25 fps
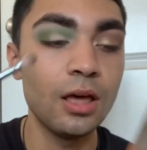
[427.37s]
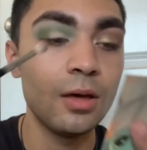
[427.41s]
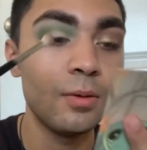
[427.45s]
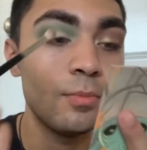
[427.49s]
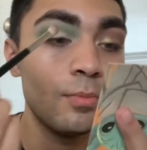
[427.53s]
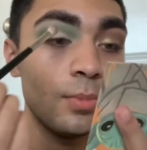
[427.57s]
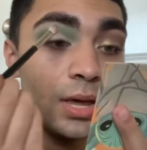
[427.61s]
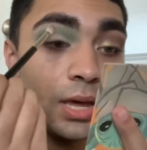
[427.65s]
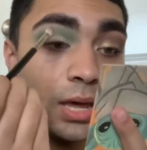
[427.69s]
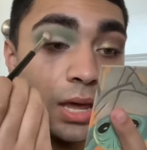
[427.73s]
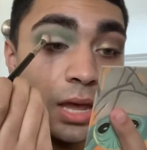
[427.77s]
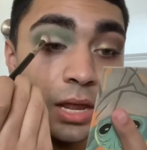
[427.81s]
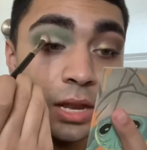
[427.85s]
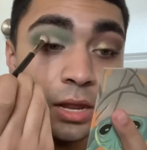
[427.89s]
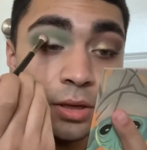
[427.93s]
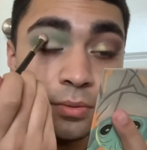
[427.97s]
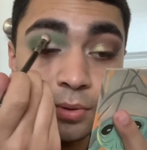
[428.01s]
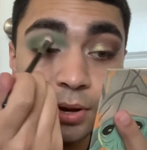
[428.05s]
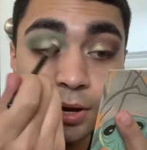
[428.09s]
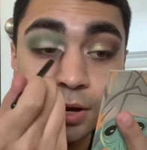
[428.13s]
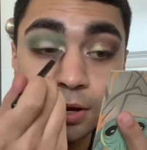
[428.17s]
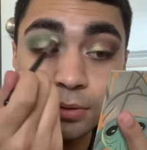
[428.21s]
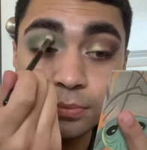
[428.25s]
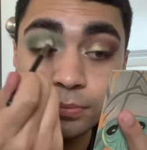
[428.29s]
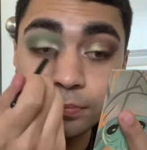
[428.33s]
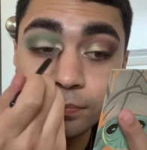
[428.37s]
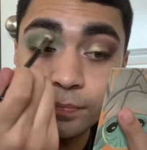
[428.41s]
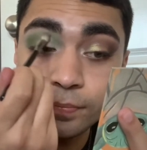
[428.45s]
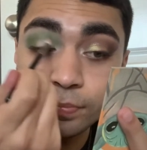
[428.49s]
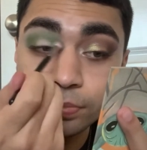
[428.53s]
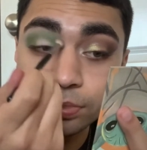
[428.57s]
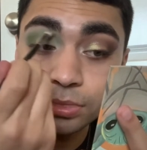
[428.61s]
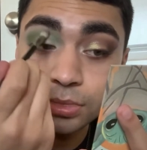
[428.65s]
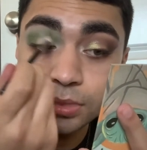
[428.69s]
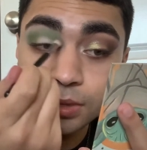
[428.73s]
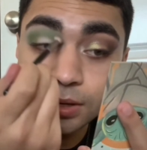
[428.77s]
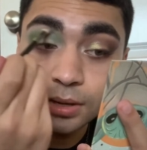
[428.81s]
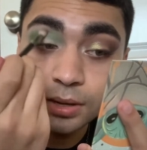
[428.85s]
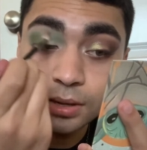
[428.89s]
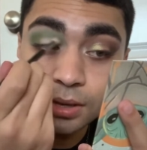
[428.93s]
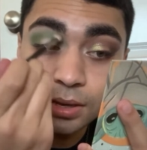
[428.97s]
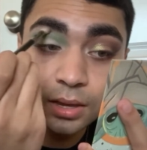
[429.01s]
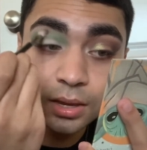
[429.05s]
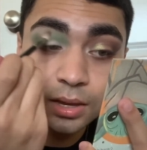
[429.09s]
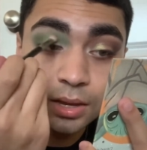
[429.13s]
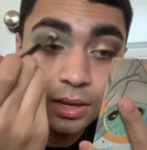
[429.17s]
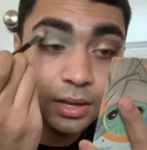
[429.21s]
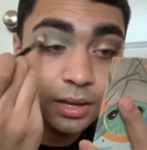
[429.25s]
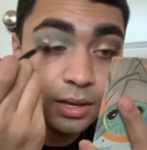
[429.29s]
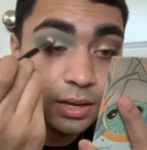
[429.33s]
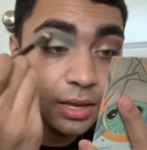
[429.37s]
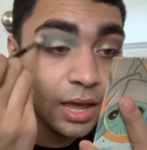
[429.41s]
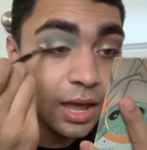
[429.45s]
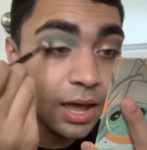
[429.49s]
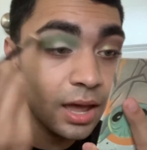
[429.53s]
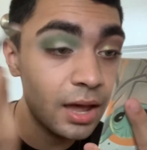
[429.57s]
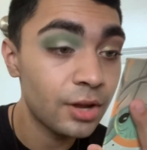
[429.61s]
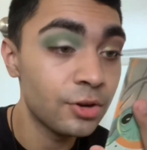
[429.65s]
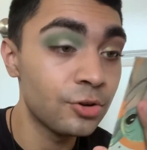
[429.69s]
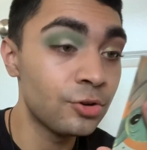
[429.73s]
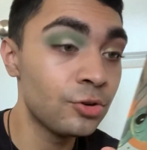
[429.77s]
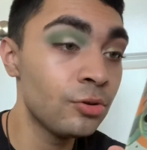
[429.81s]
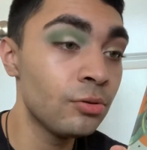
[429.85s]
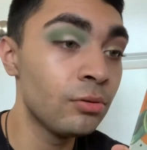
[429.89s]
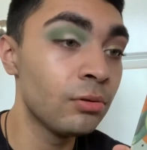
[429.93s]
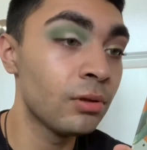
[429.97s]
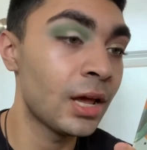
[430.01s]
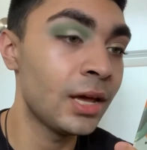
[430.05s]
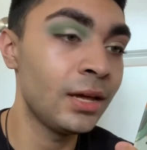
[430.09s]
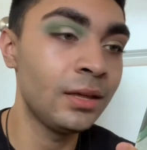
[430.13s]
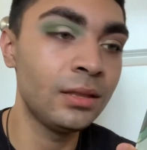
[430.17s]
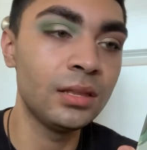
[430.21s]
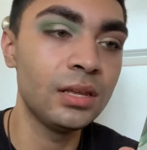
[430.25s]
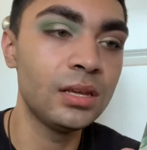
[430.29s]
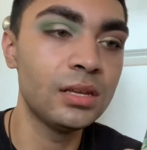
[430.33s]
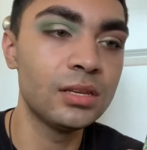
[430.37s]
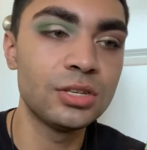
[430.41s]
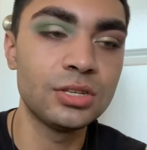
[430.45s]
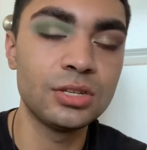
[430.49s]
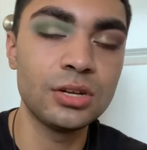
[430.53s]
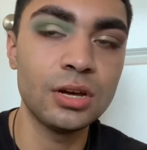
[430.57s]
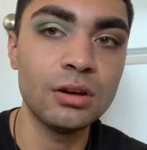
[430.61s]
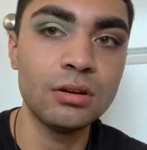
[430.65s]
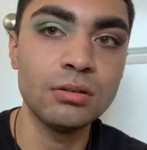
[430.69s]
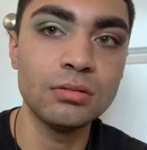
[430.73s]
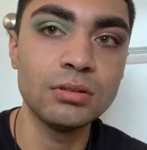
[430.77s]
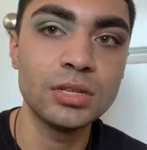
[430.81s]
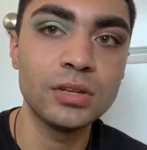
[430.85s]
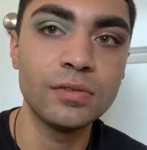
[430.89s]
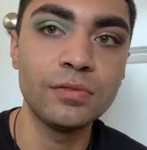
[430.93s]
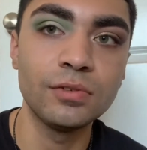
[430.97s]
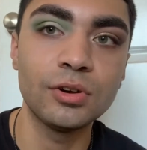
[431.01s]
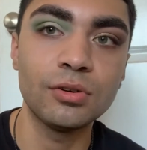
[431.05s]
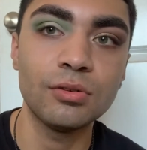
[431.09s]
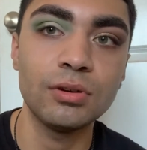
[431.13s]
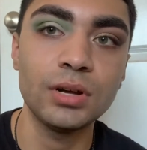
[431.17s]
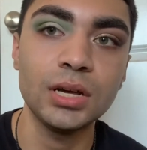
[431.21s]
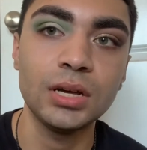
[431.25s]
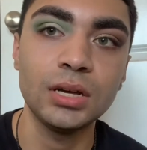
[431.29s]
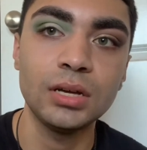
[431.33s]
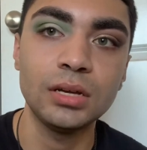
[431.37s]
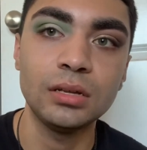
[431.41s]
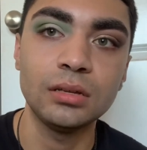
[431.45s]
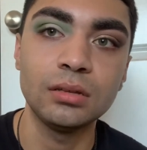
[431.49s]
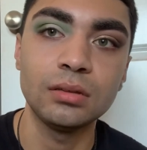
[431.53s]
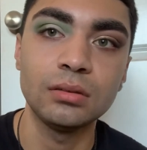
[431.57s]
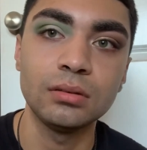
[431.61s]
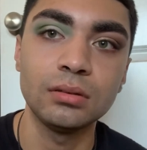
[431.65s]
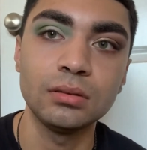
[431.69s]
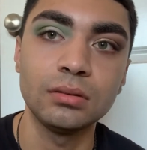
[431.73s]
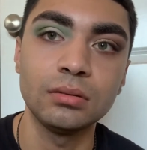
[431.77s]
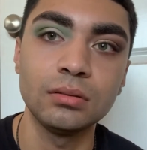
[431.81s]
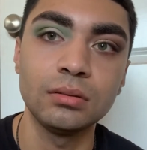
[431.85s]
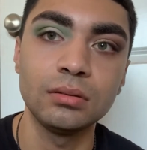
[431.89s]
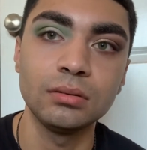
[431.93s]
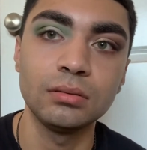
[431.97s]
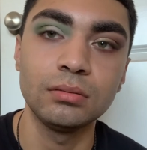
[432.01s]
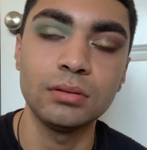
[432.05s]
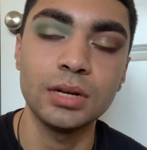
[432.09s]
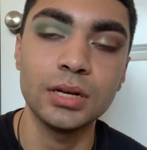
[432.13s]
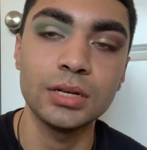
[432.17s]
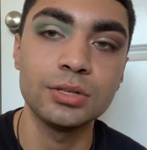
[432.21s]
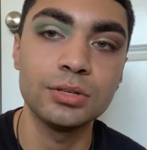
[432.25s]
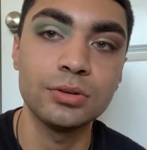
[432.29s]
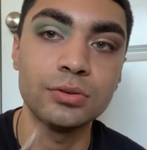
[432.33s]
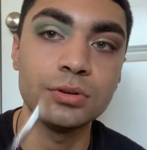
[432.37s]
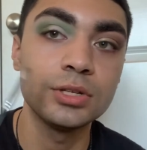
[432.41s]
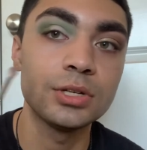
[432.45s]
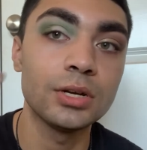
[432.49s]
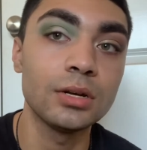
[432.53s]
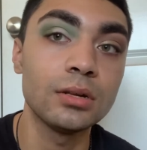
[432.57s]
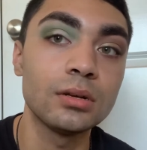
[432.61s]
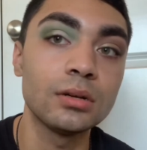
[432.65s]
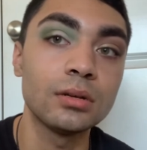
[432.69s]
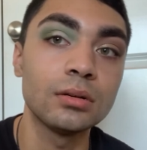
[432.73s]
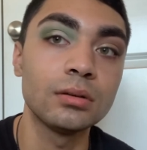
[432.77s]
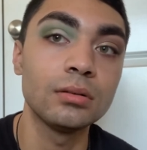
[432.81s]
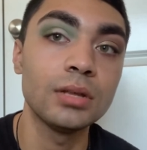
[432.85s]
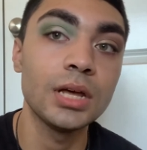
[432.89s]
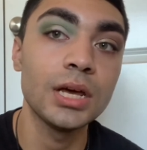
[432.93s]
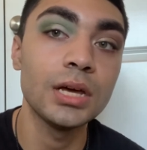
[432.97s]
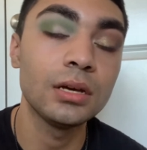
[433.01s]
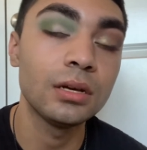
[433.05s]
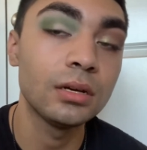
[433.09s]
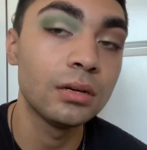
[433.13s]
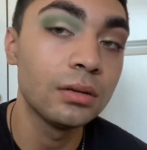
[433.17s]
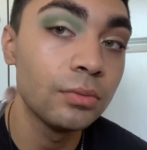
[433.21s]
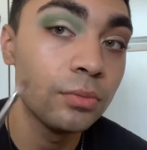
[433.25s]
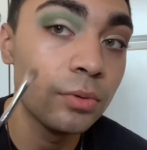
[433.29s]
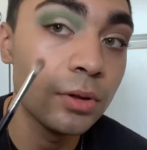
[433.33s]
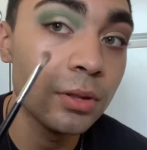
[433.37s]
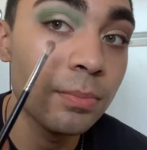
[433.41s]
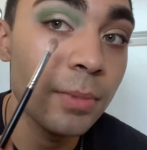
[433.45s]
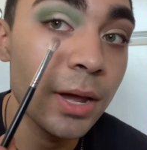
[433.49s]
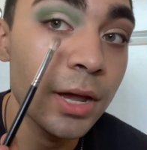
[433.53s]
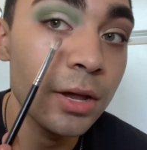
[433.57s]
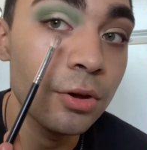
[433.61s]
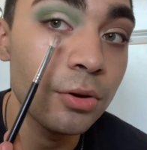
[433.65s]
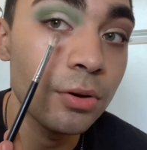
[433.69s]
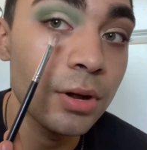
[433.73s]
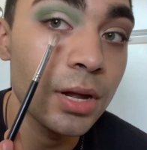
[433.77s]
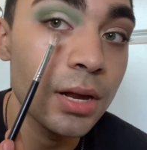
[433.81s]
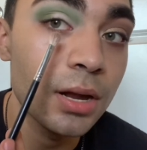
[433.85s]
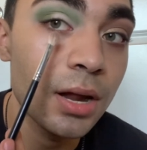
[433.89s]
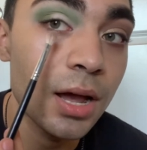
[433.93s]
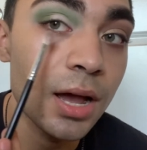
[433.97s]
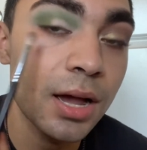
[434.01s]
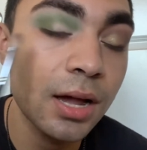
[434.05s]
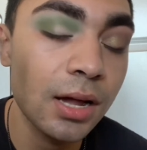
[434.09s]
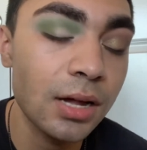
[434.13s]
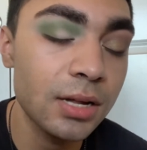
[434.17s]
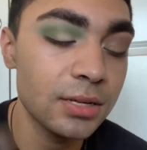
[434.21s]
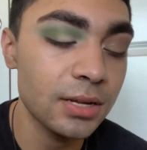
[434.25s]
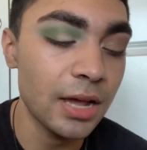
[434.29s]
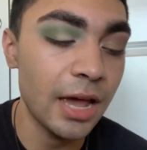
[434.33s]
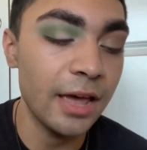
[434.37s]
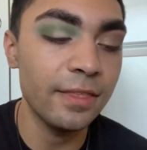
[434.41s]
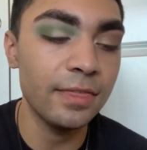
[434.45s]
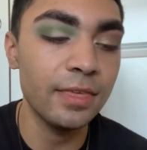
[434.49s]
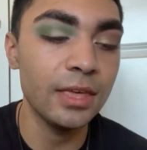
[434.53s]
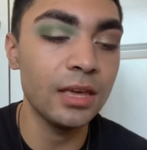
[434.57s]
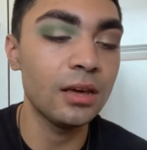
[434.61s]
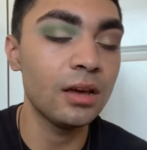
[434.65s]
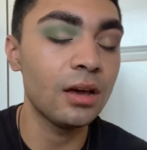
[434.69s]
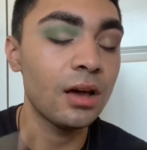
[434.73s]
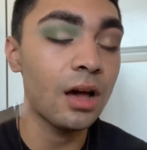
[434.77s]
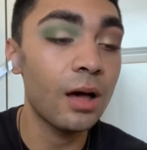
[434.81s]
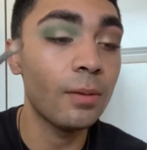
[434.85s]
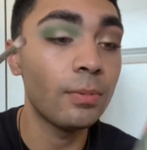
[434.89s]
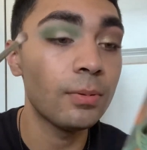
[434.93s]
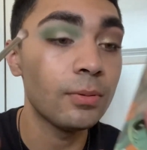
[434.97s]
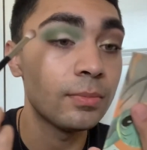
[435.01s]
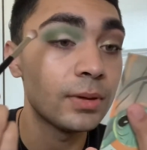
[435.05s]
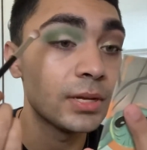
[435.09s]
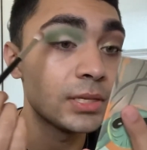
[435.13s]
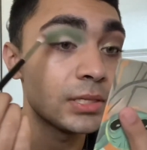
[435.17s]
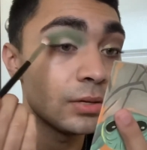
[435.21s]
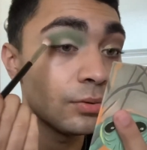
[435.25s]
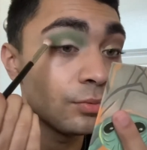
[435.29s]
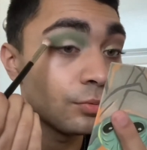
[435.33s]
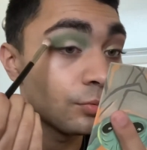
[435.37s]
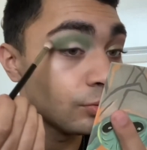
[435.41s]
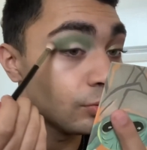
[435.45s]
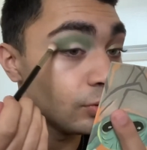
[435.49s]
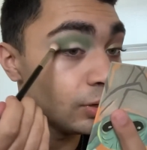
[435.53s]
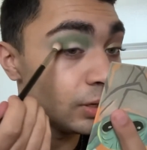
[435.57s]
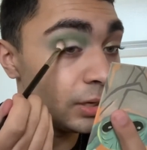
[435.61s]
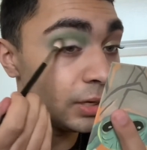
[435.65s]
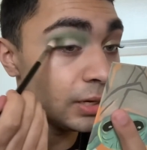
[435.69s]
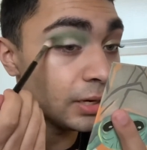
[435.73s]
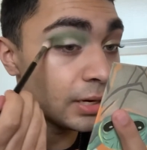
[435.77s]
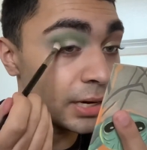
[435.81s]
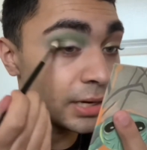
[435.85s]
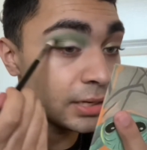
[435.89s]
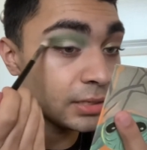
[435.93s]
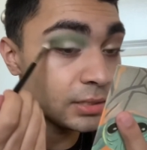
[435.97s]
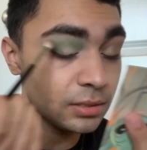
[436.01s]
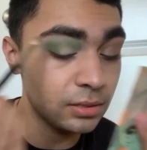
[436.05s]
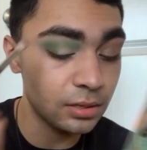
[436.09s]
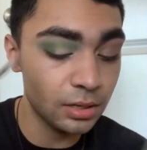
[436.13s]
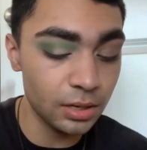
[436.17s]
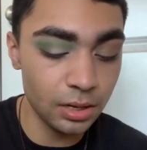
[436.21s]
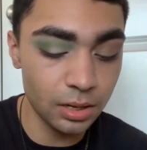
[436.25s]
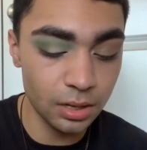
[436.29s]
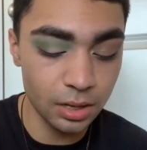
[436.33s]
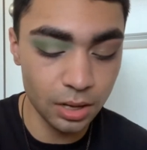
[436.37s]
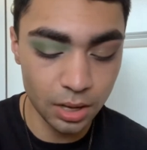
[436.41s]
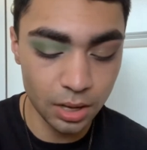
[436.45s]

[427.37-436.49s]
But anyway, yeah, I do like these tones of green next to each other. Like with my green eyes, I think it complements it really nicely.